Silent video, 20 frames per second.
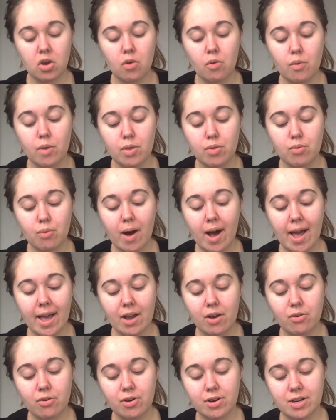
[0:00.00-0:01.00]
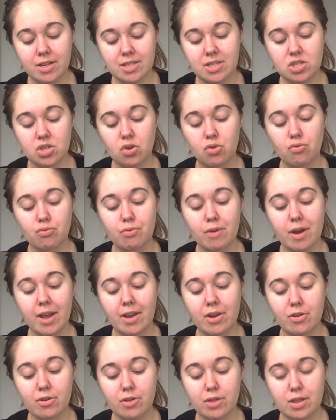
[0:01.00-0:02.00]
with y coordinates
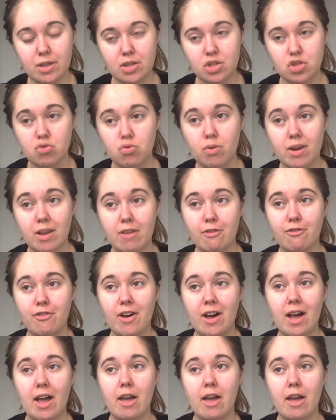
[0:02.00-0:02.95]
greater than 25.